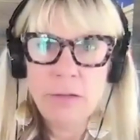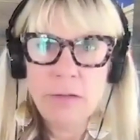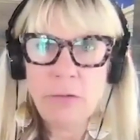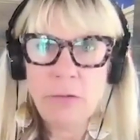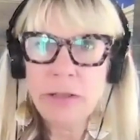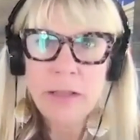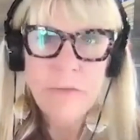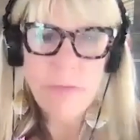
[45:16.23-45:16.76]

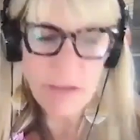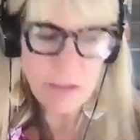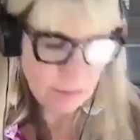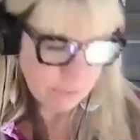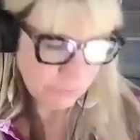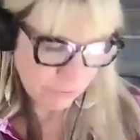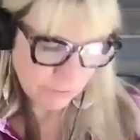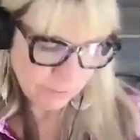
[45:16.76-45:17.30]
So I love
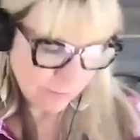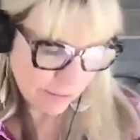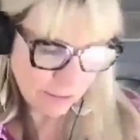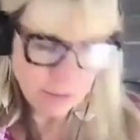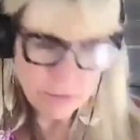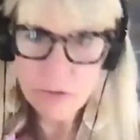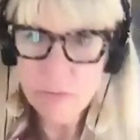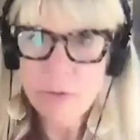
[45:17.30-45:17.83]
that. Trust
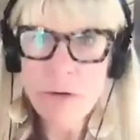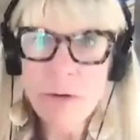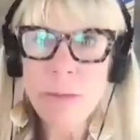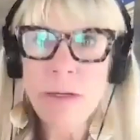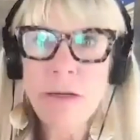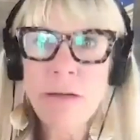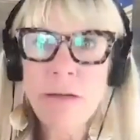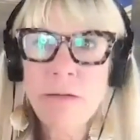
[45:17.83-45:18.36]
God and don't worry
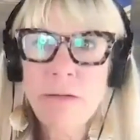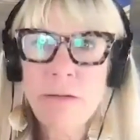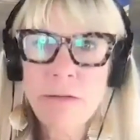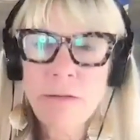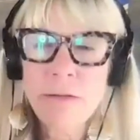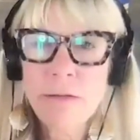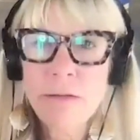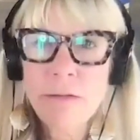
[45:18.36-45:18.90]
about it.
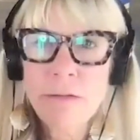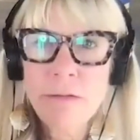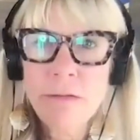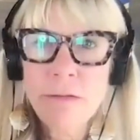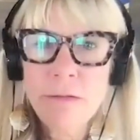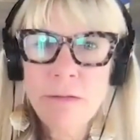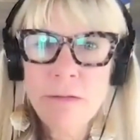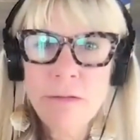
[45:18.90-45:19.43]

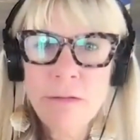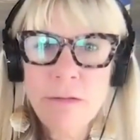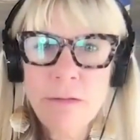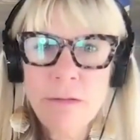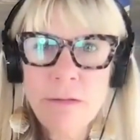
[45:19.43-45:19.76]
Yeah.